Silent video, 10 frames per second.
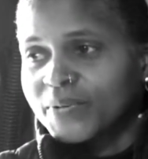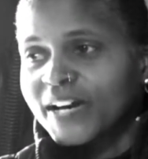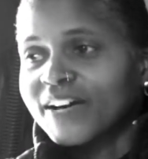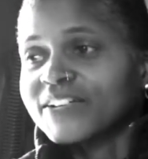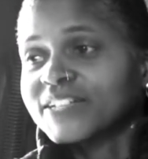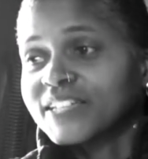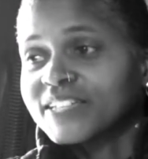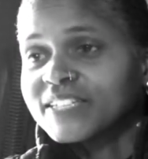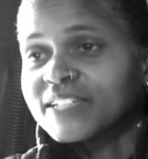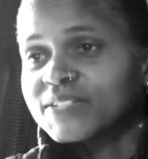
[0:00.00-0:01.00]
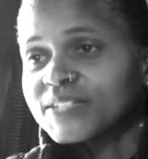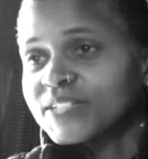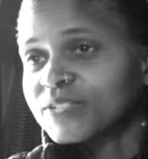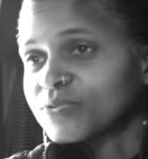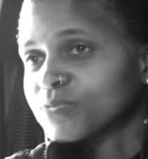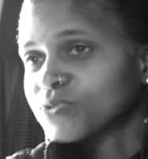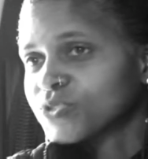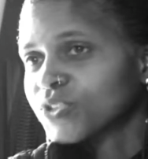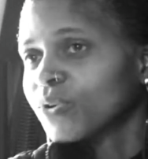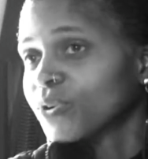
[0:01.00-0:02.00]
Wow, it, it's
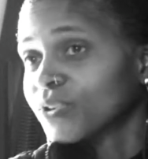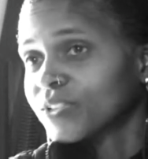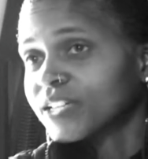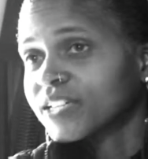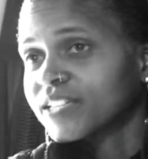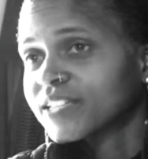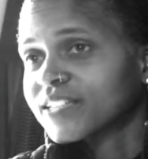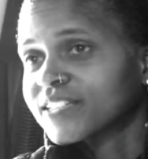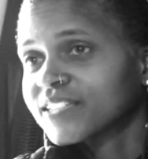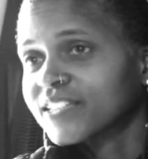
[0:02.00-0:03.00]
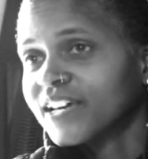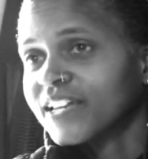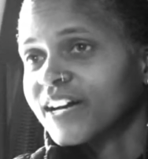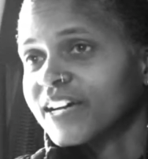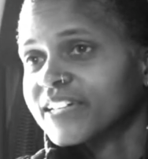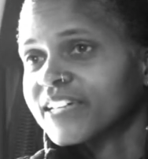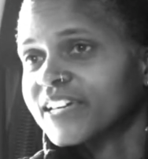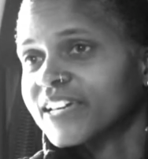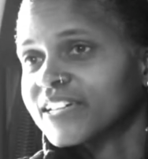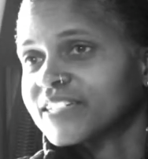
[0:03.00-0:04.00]
so early that I
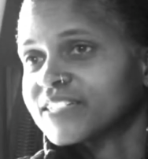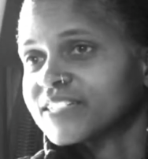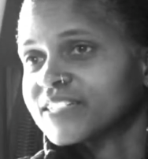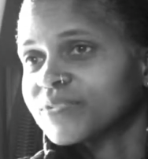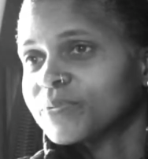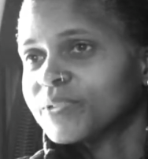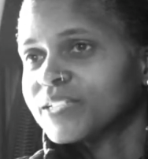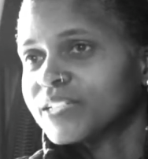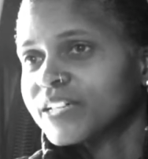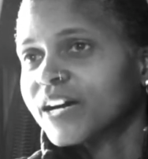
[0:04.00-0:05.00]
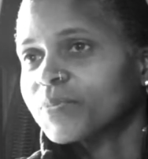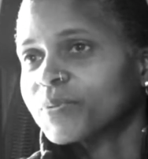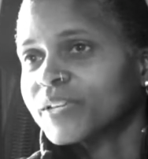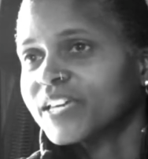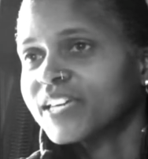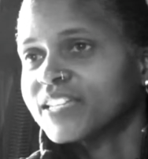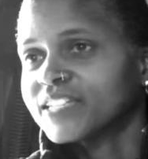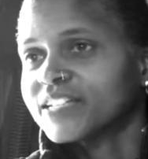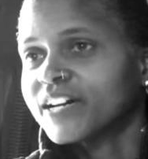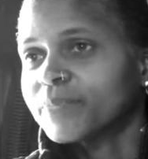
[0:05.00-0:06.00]
can't really comprehend
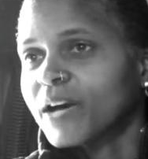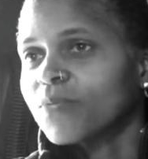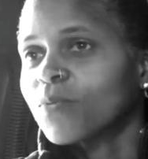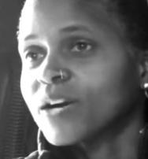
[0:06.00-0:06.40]
a time I